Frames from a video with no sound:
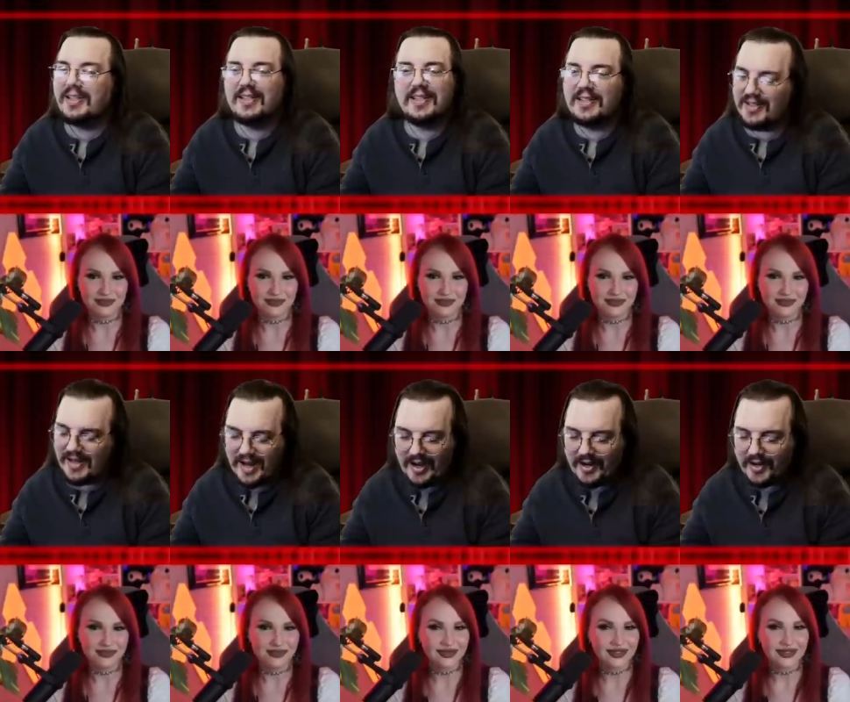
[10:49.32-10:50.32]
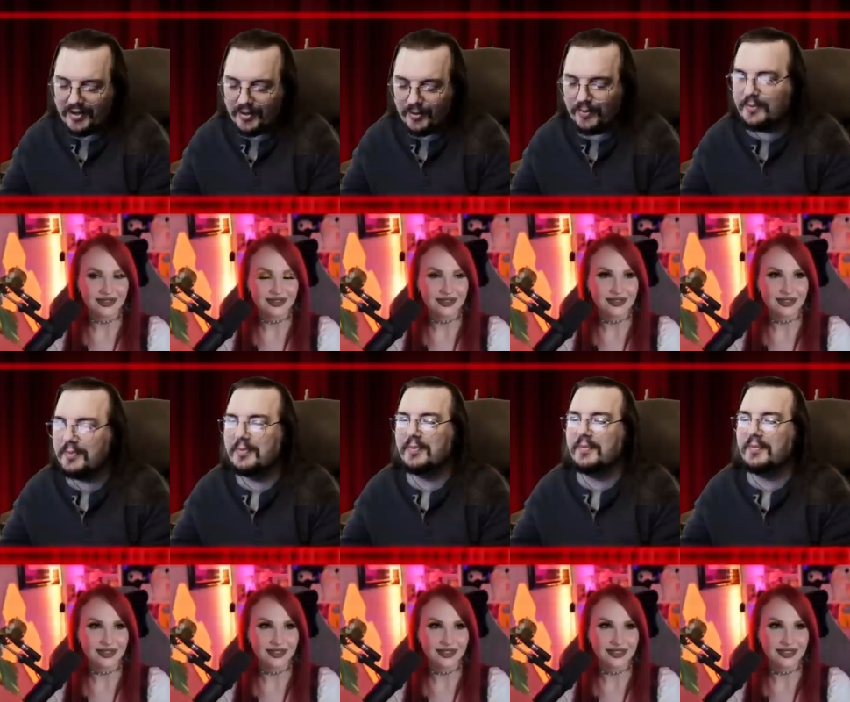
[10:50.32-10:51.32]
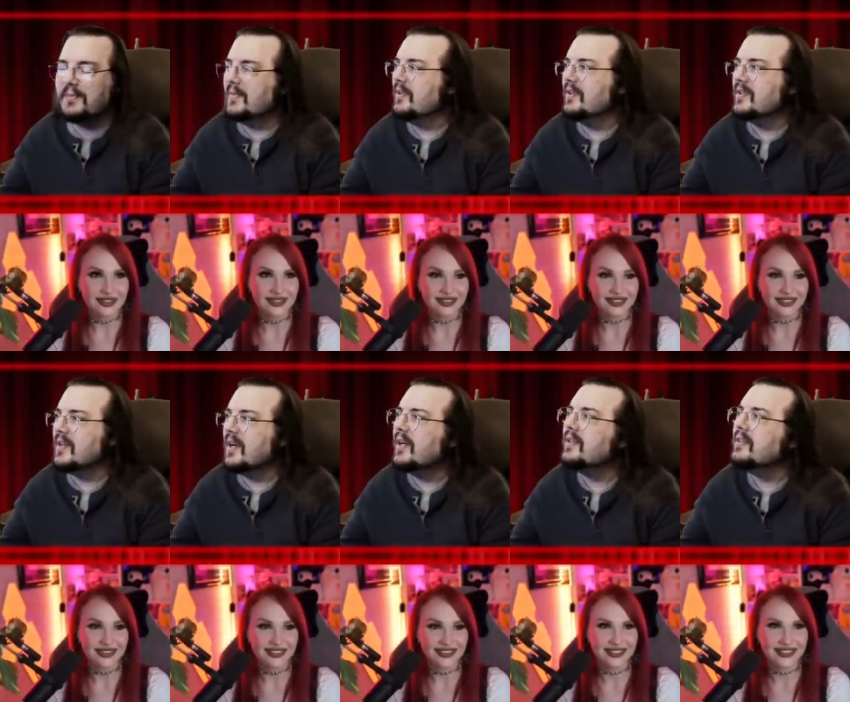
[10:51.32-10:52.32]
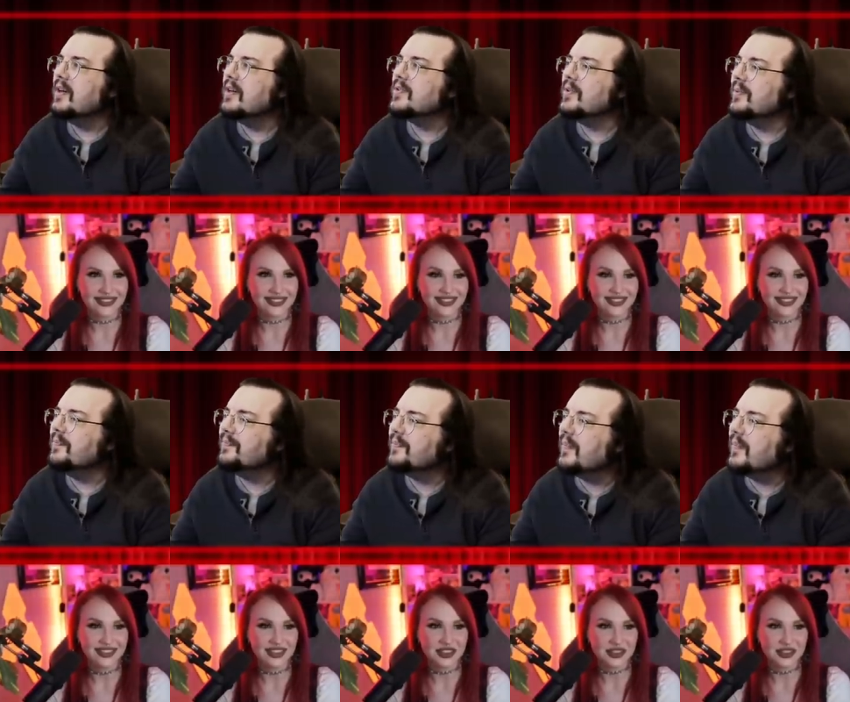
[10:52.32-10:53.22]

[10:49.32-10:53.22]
Speaker 1: this is not how you do the side hustle.